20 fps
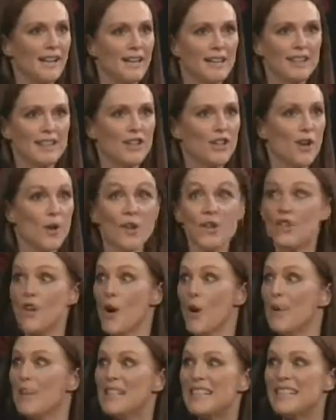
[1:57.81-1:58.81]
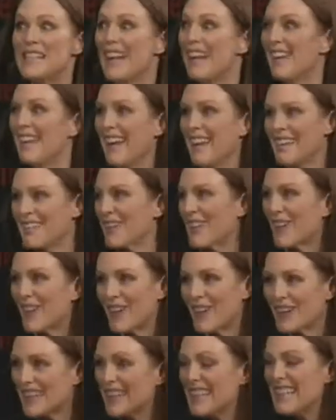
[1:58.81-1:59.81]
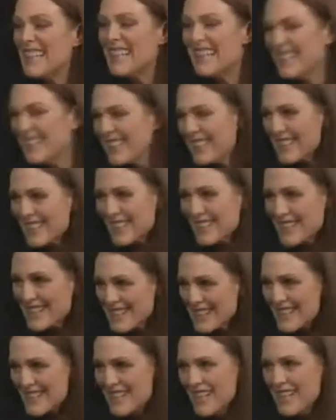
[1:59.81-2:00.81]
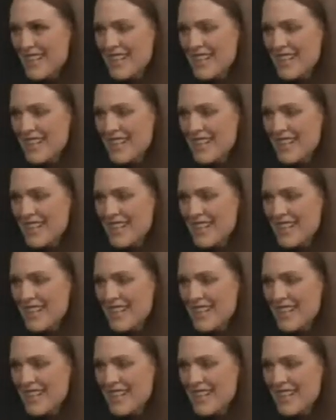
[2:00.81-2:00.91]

And no one said that to her in years.